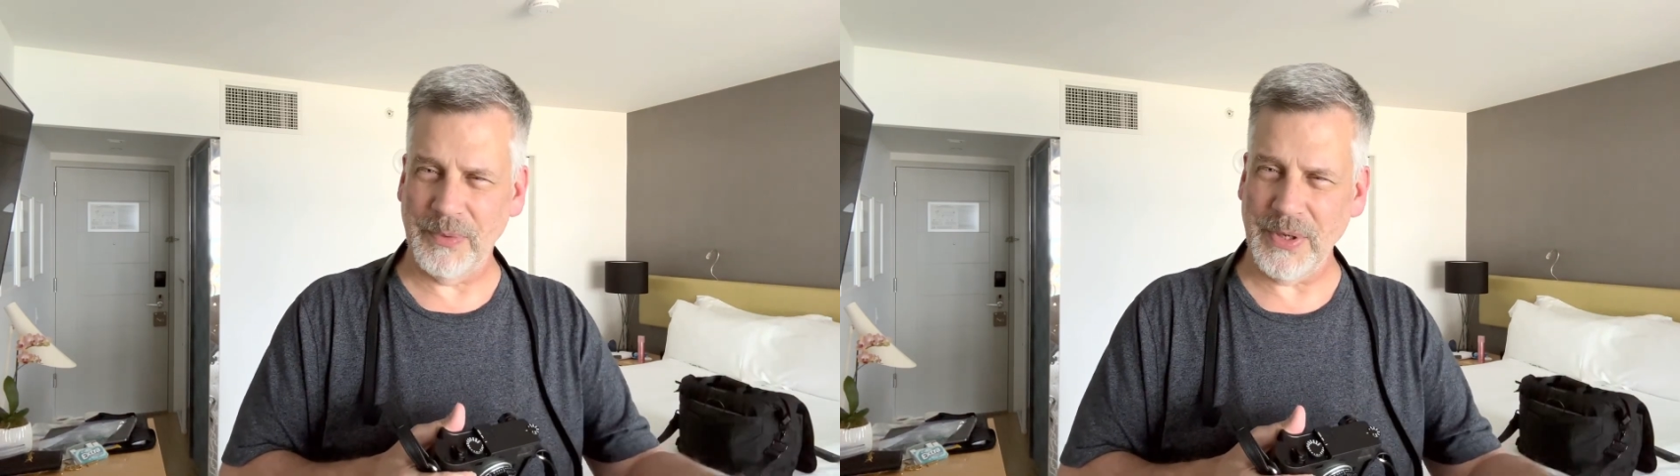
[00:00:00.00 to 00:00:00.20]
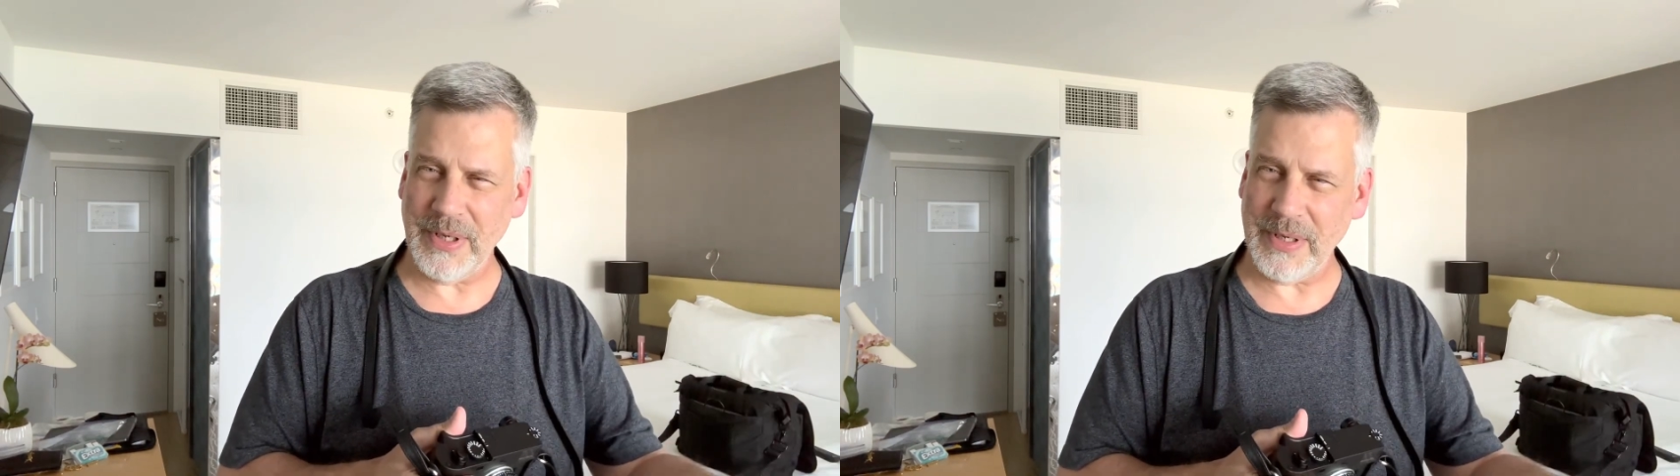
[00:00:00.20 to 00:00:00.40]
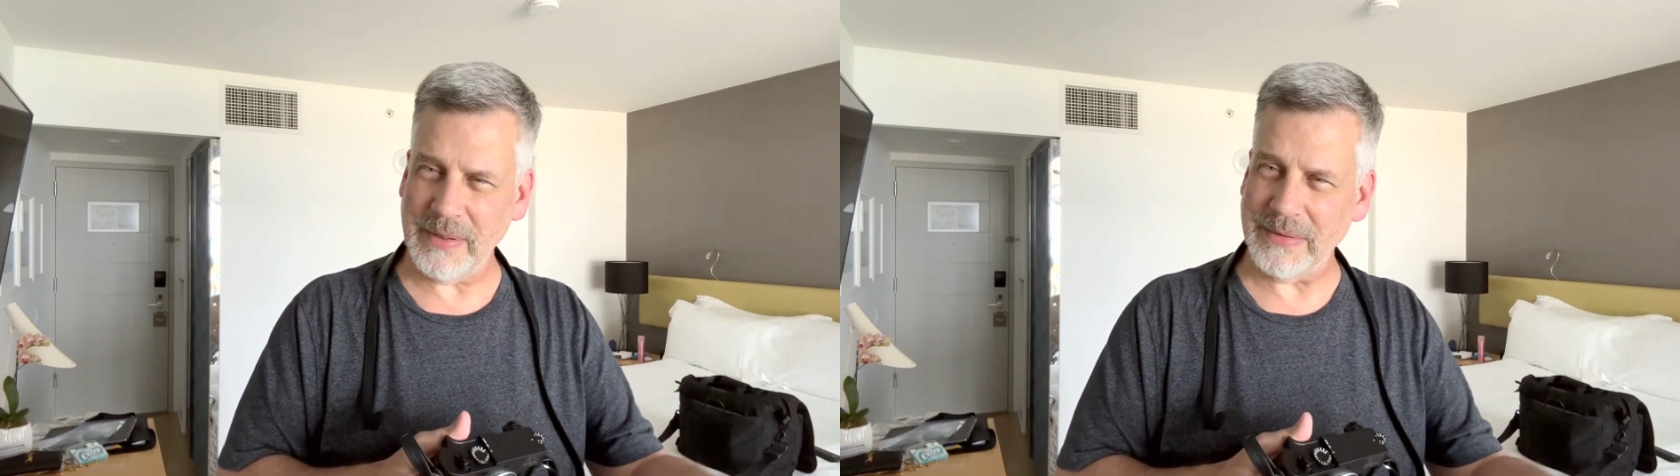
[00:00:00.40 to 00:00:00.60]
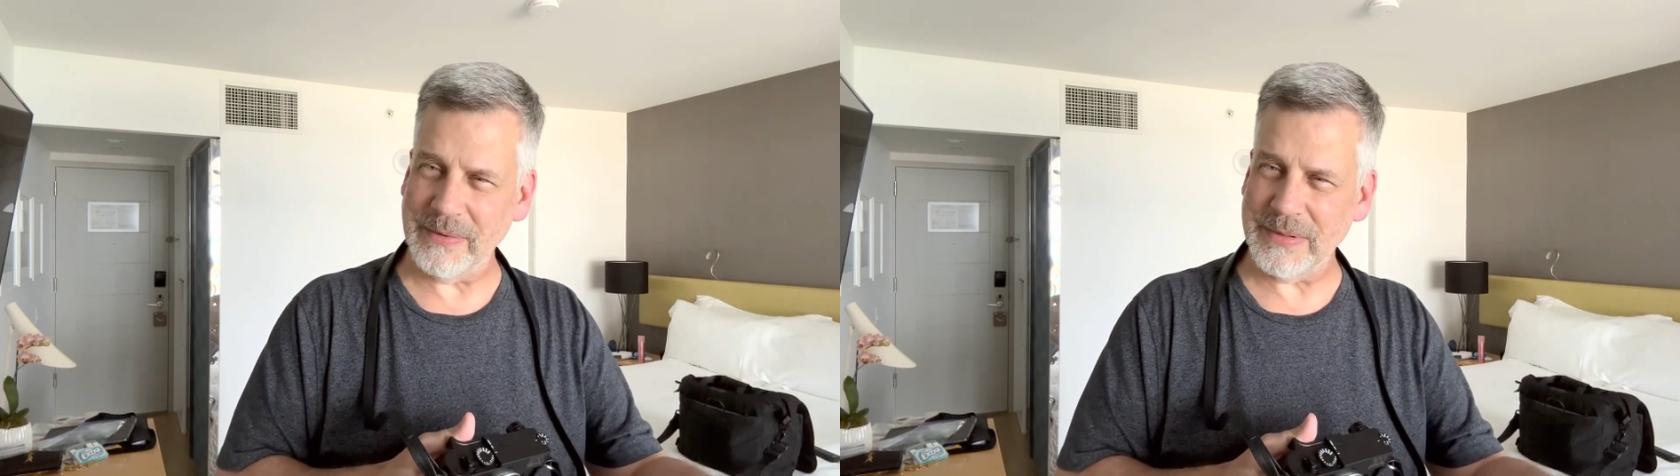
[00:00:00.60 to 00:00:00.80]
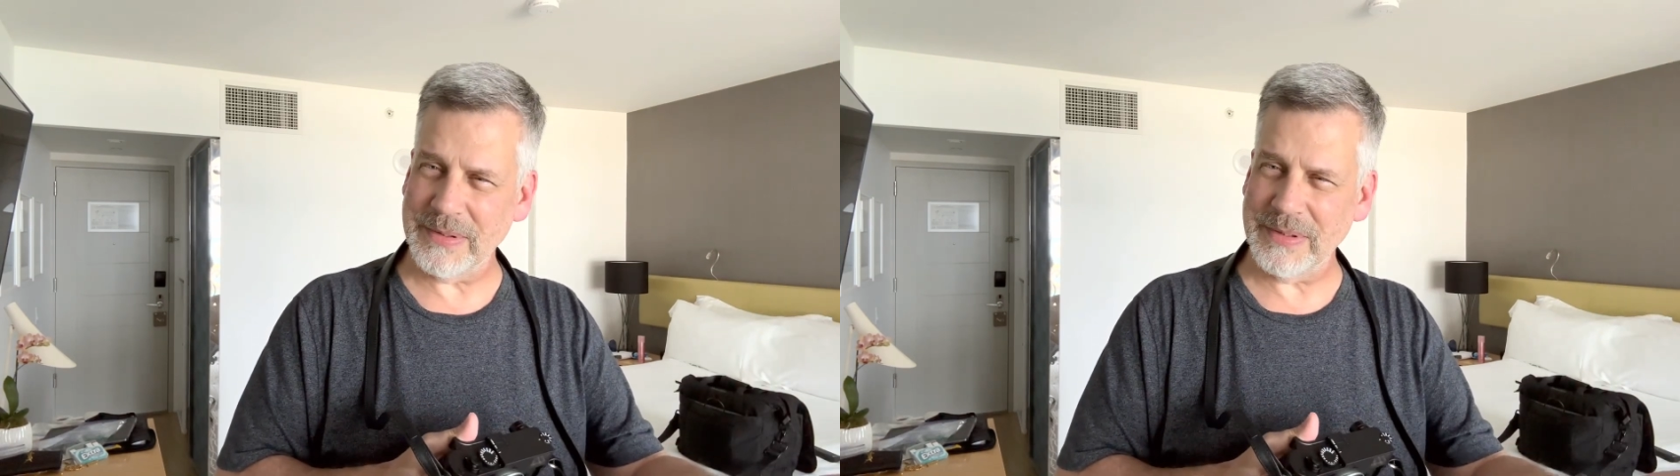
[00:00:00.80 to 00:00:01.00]
the
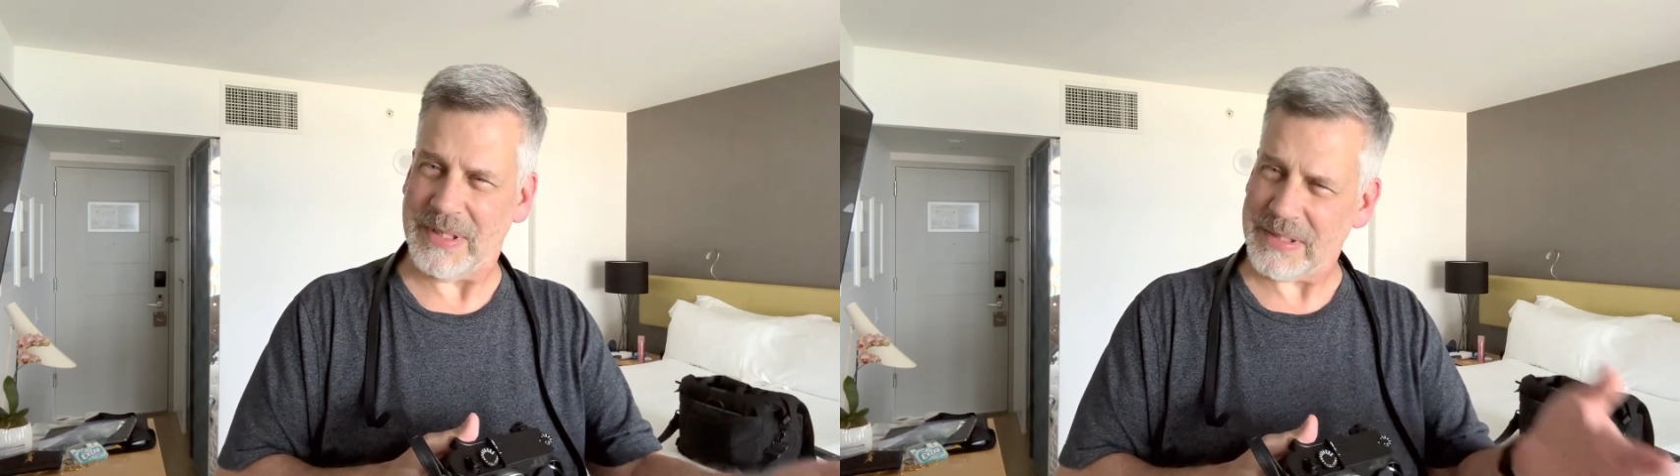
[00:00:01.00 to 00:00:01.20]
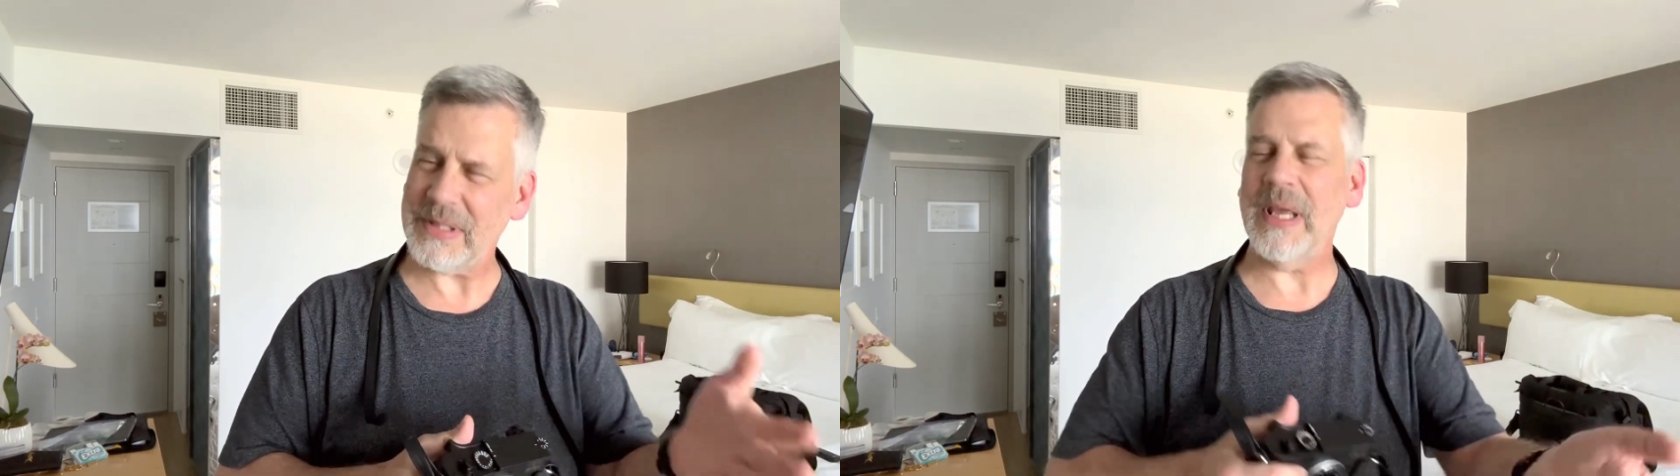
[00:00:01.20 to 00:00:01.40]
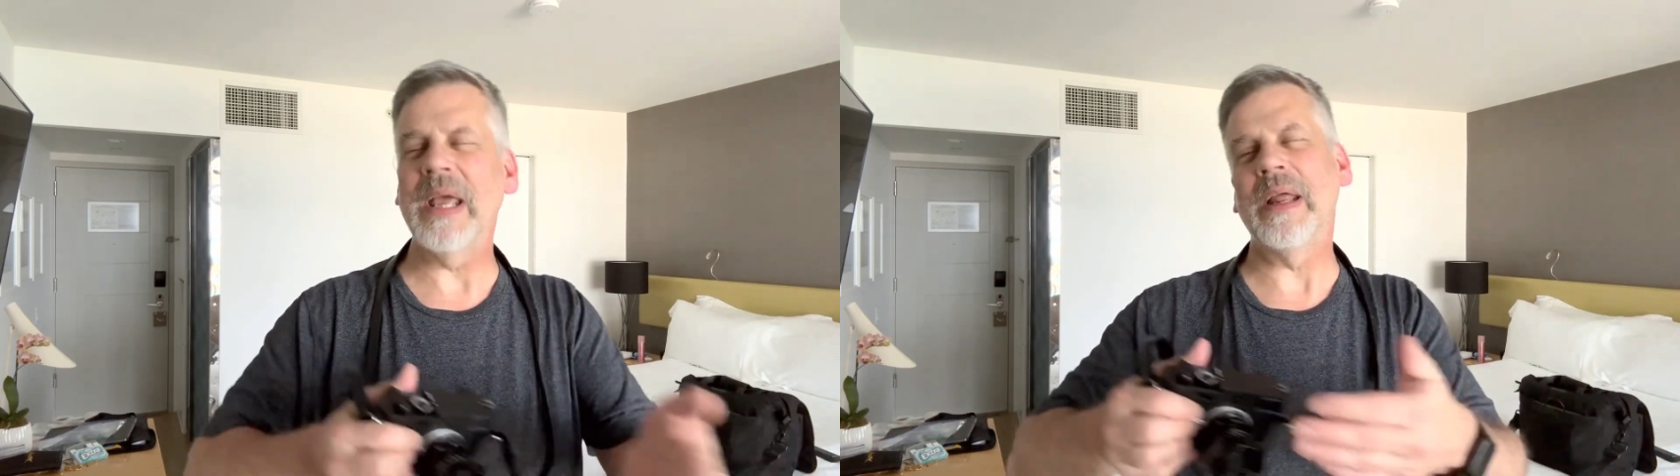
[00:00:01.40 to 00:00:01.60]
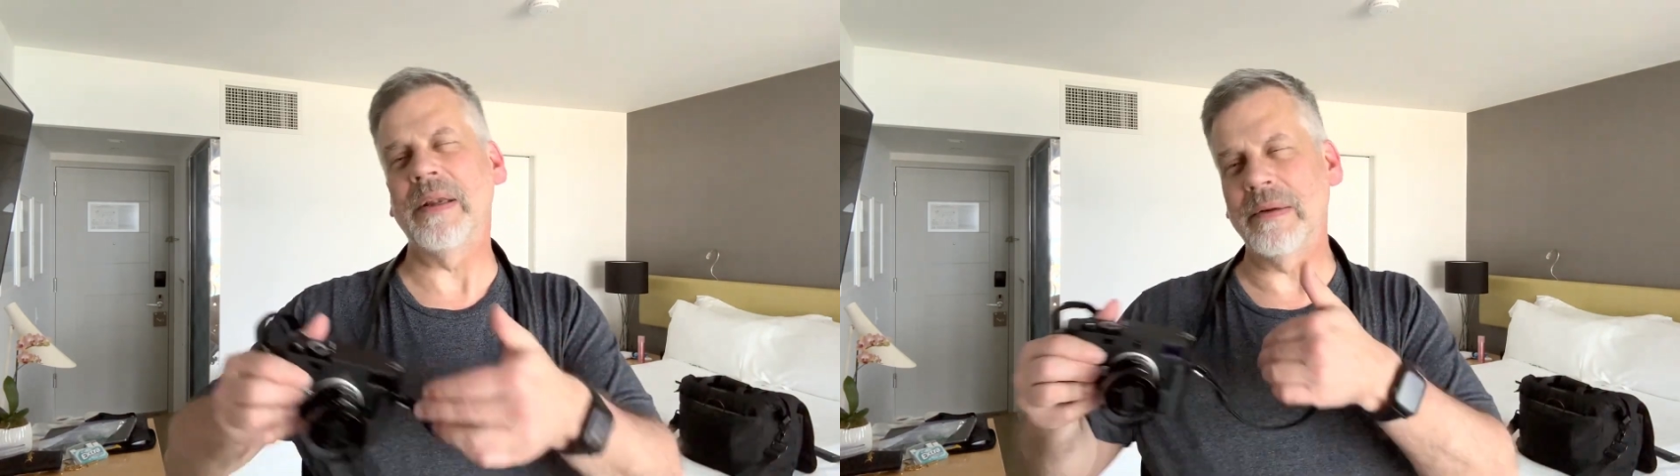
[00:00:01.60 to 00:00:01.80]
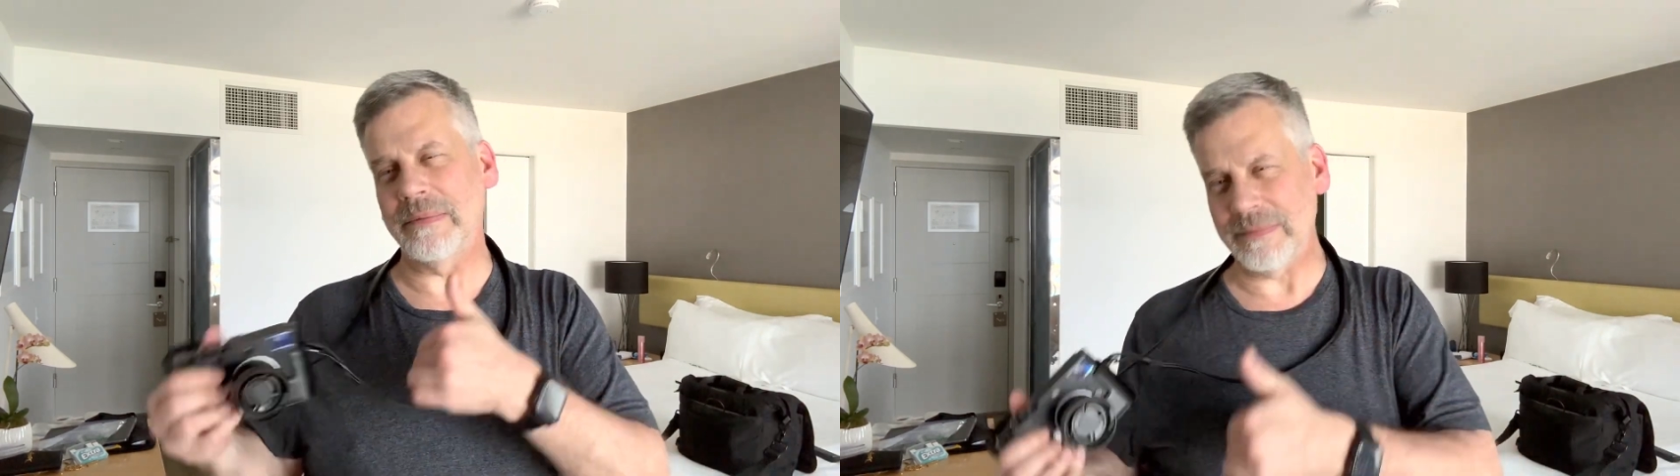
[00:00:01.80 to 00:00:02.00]
disk
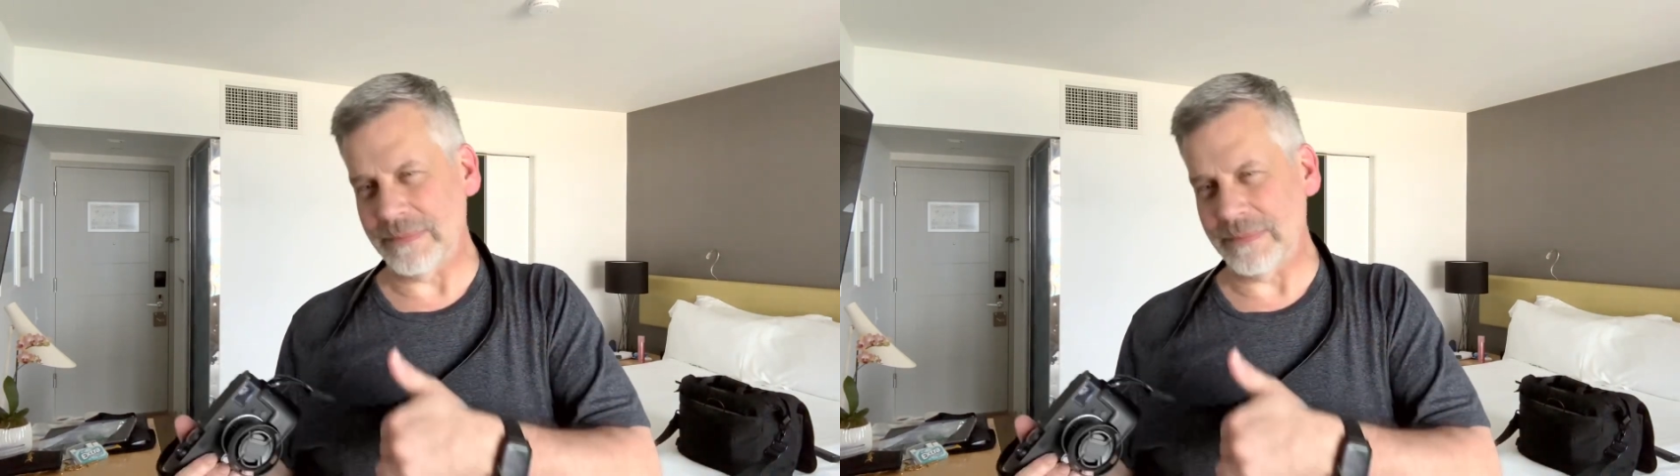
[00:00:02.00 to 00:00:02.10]
and